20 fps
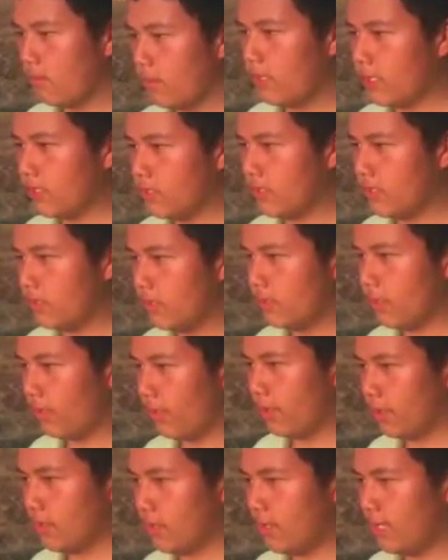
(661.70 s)
It's a
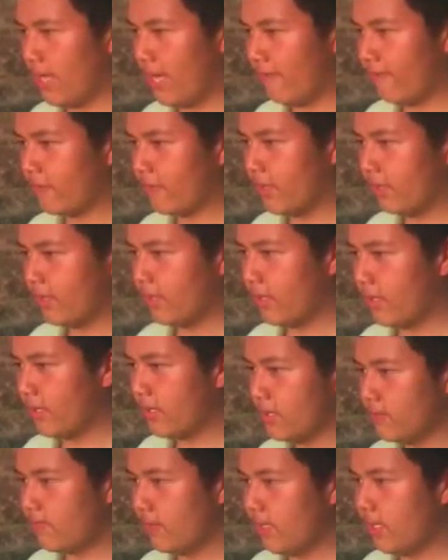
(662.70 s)
joyous laughter,
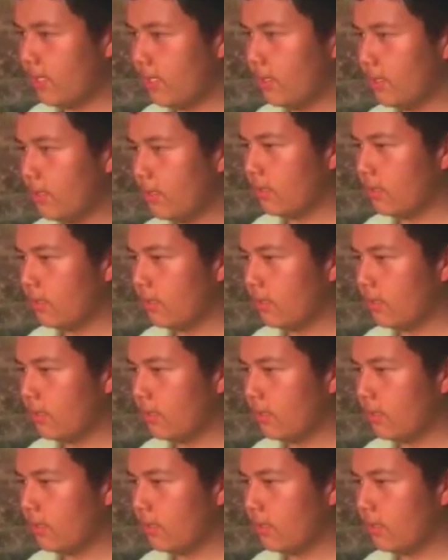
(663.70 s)
Ismene.